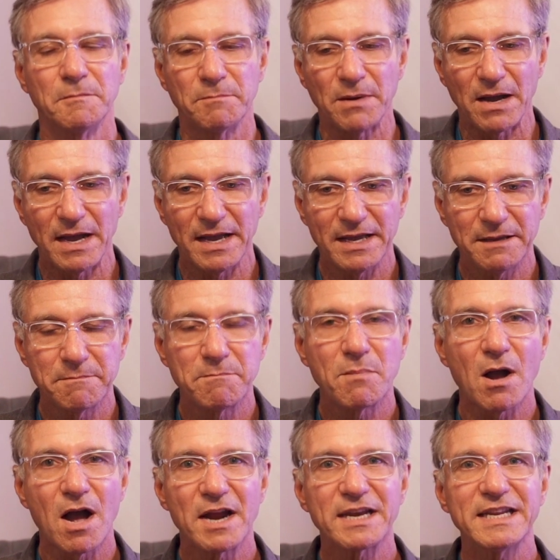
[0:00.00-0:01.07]
By
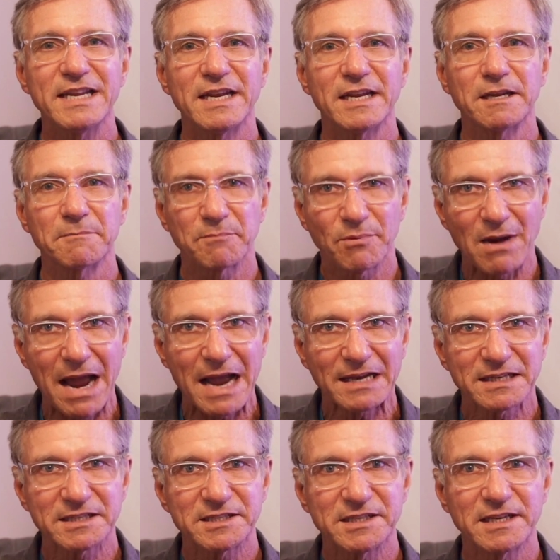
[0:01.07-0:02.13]
embodying and
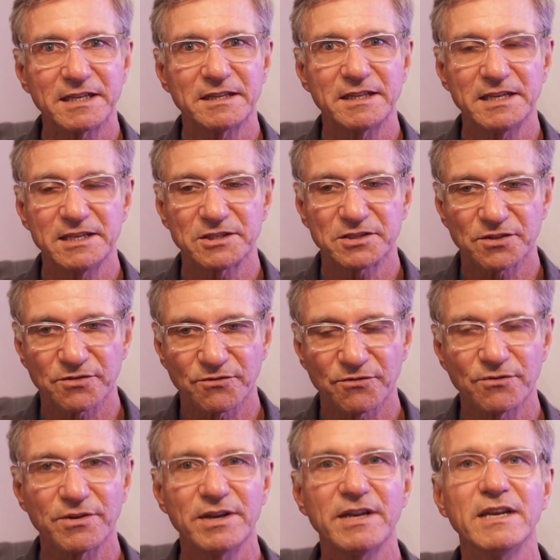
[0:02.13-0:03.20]
practicing these
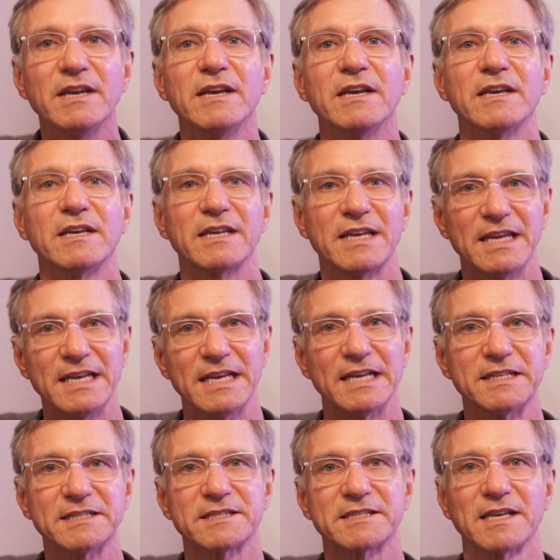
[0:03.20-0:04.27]
three key
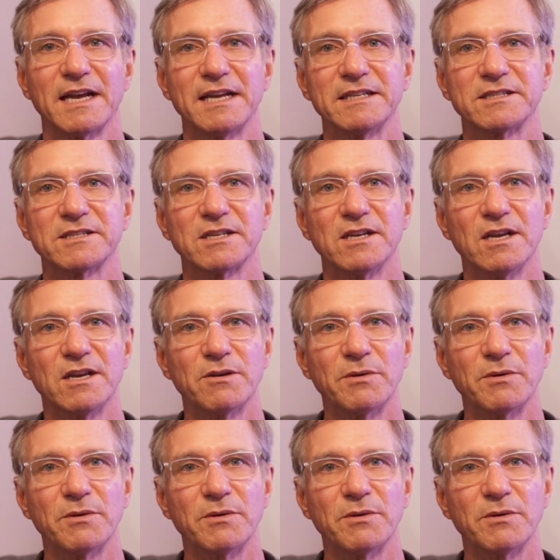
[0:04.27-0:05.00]
insights,